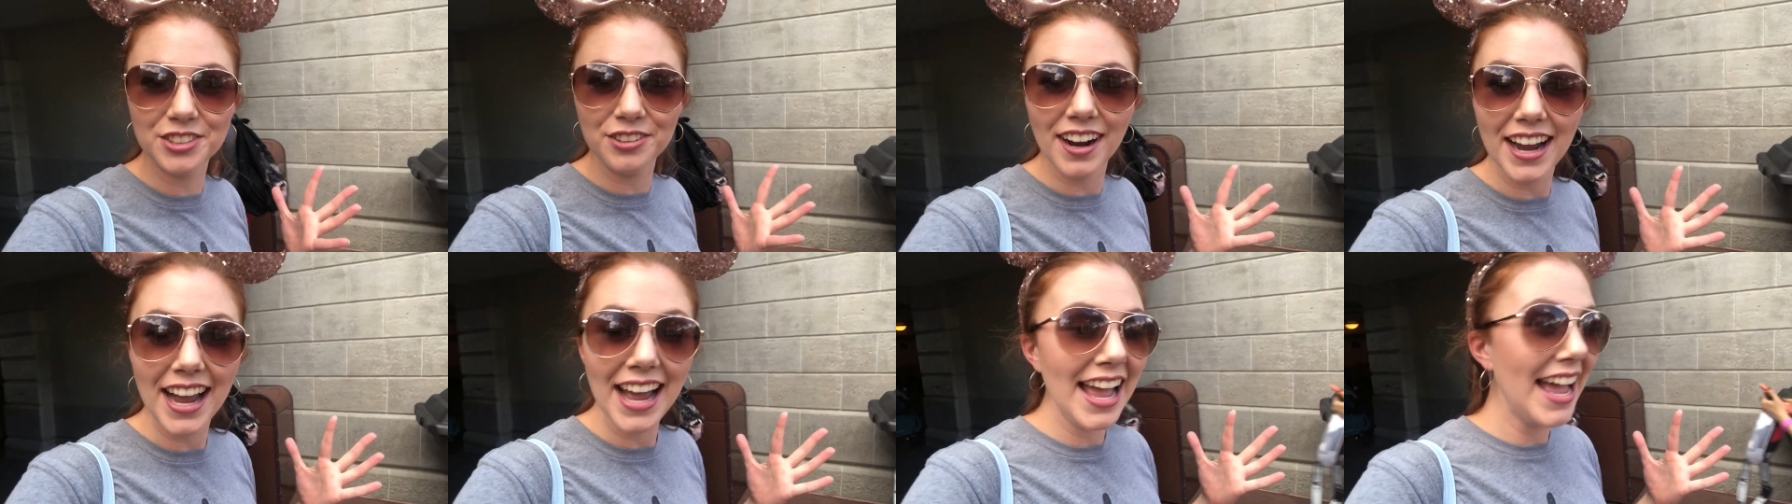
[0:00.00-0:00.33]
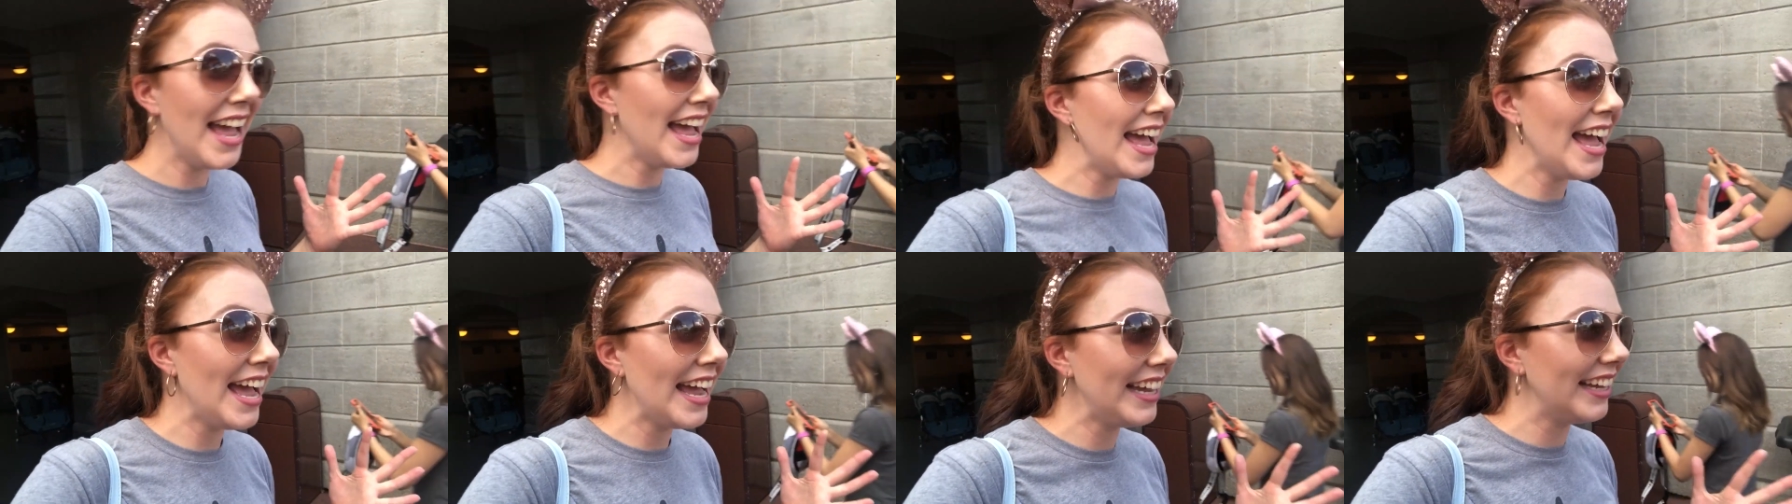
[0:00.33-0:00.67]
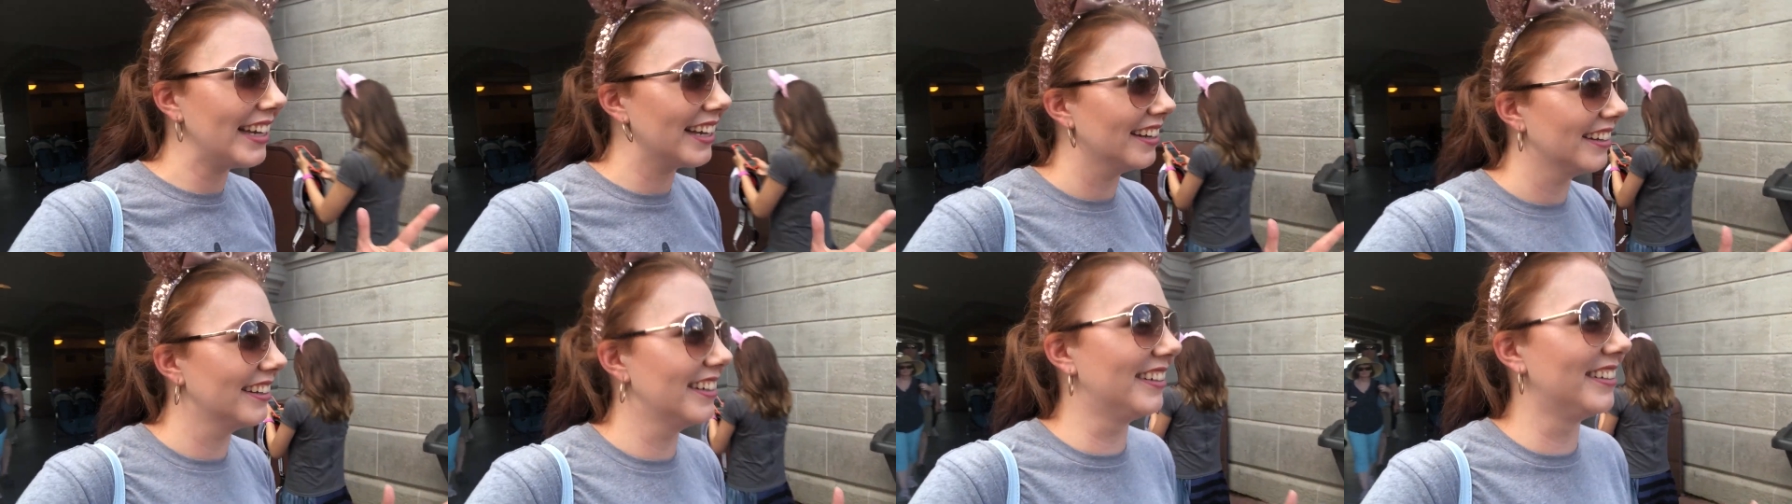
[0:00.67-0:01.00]

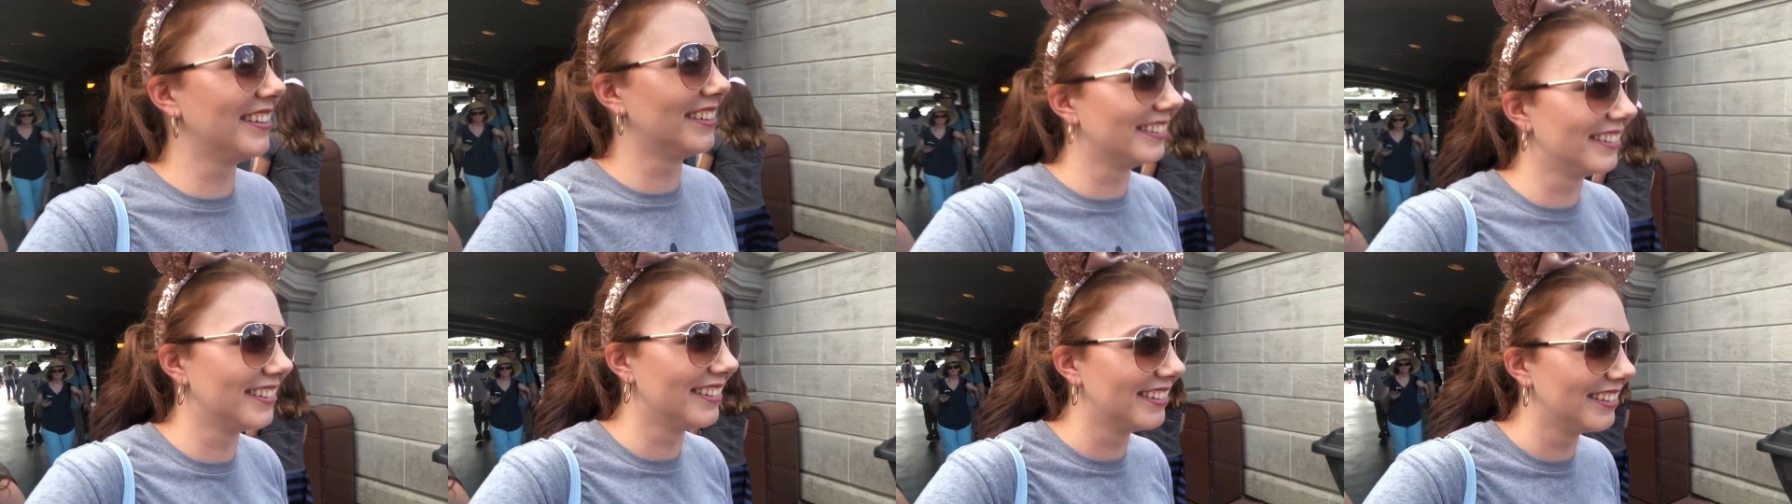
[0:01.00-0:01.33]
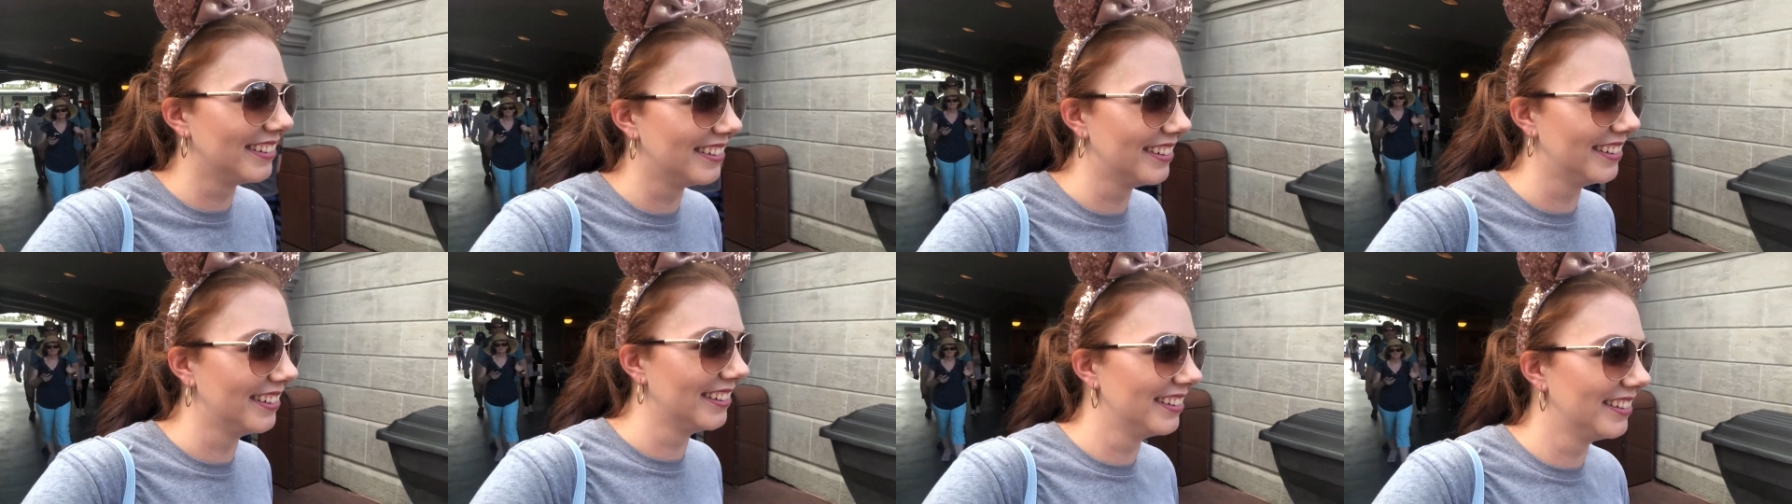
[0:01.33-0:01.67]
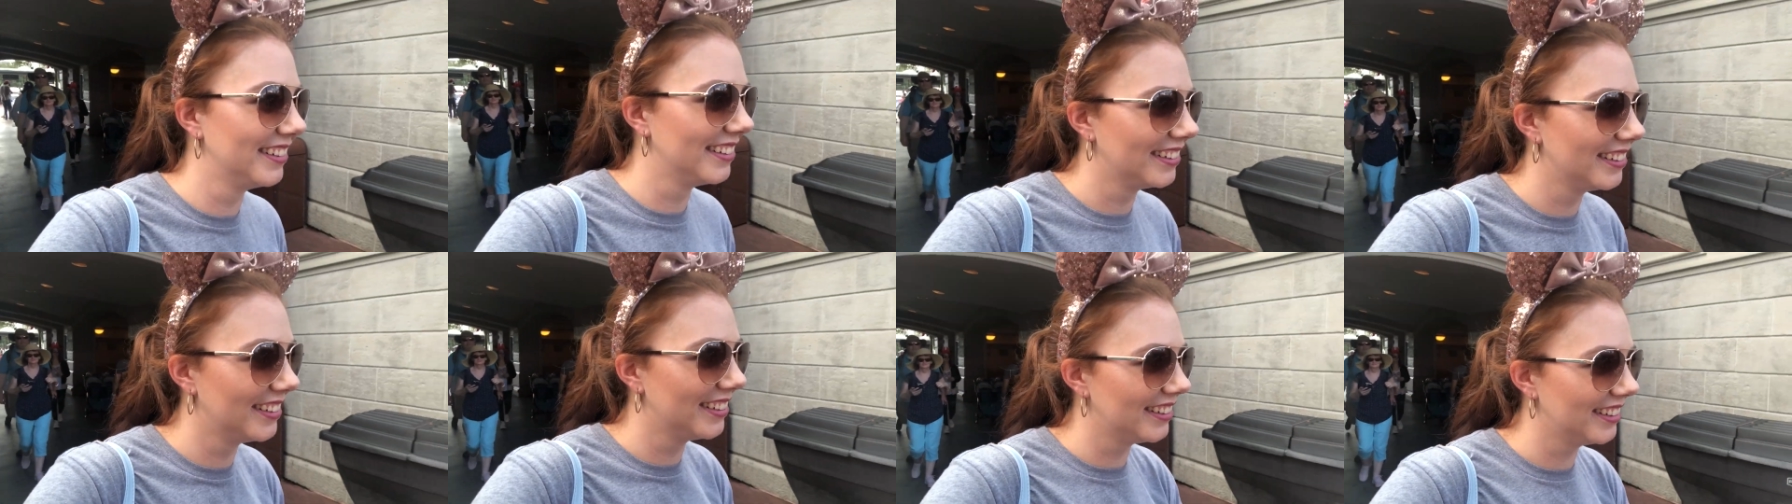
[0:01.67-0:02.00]
tree!
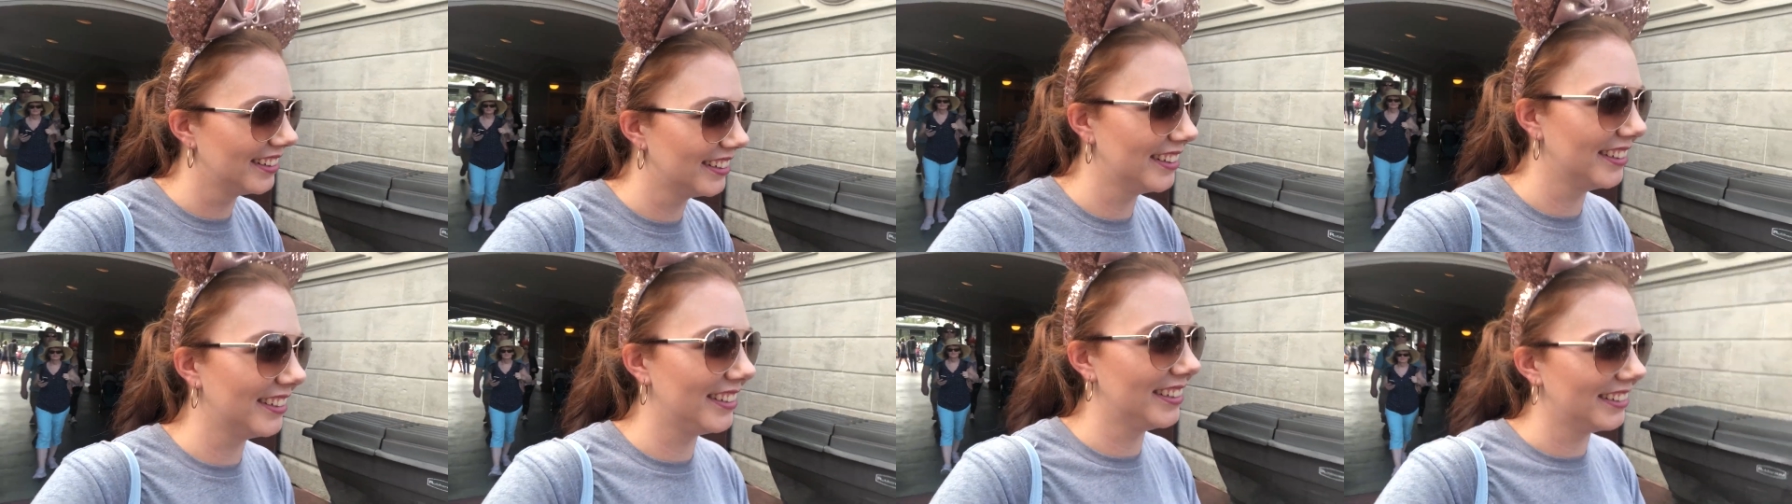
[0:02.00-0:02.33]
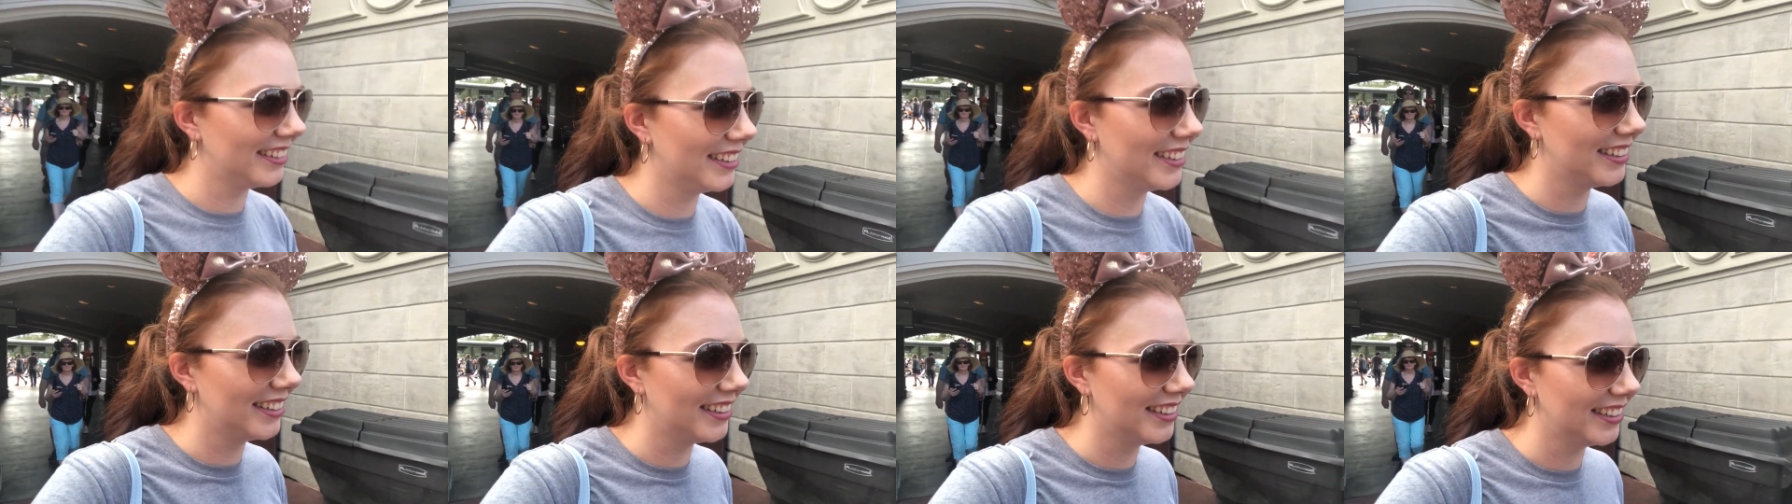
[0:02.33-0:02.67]
Ah.